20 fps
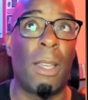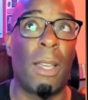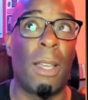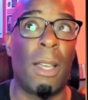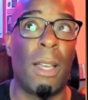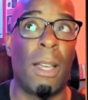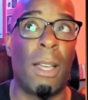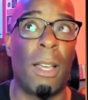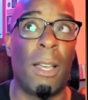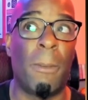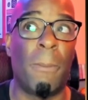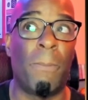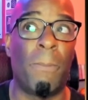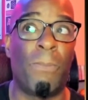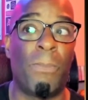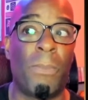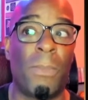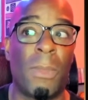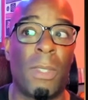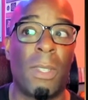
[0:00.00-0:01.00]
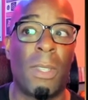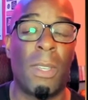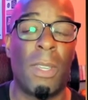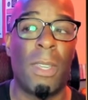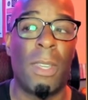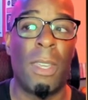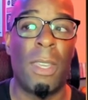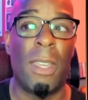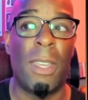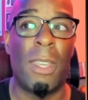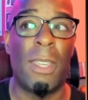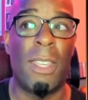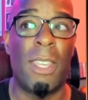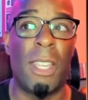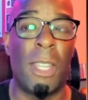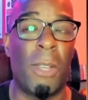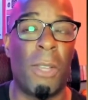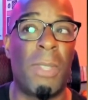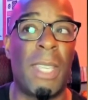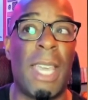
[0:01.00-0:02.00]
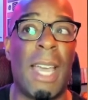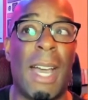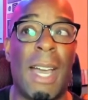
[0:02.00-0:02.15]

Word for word: um, you know, the